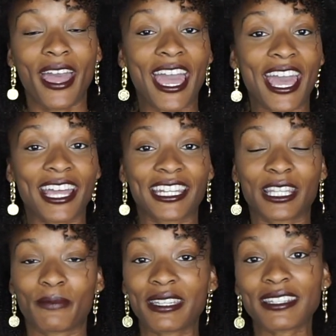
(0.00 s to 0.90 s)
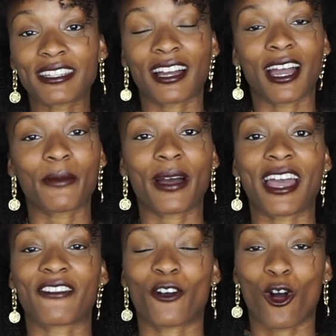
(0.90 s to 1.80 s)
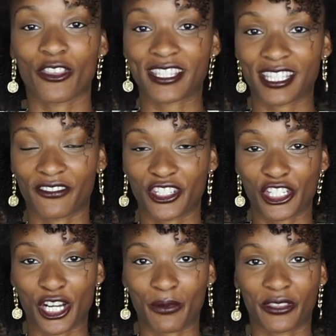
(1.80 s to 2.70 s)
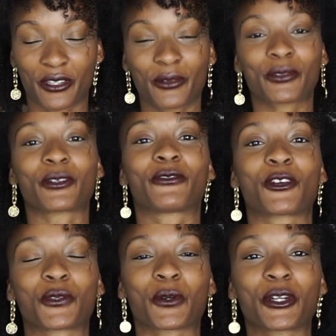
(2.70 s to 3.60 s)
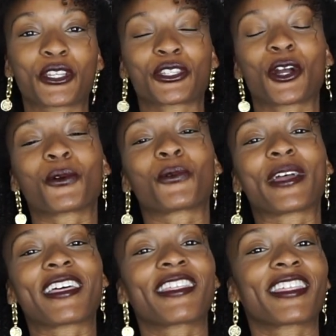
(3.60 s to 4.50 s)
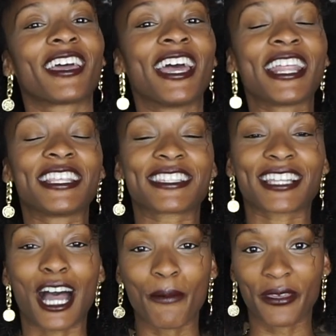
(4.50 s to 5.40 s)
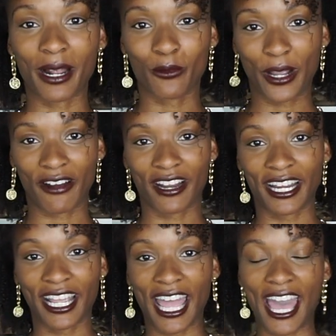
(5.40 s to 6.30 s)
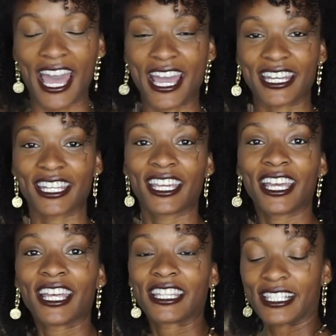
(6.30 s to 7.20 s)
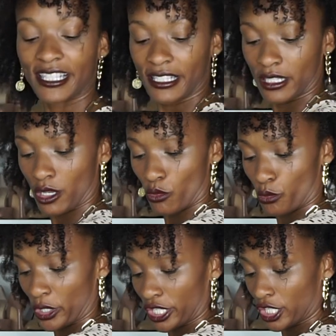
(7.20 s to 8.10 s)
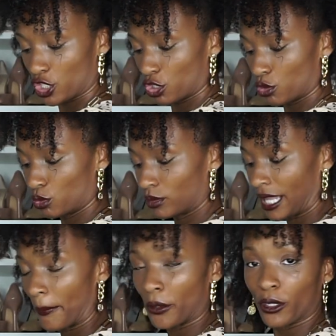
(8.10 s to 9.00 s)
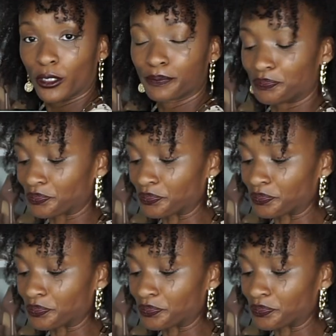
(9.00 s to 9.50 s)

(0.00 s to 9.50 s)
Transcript: And in the meantime, I have all this stuff to share with you. So first, we're gonna start with this top that I'm wearing. And this is a really cute leopard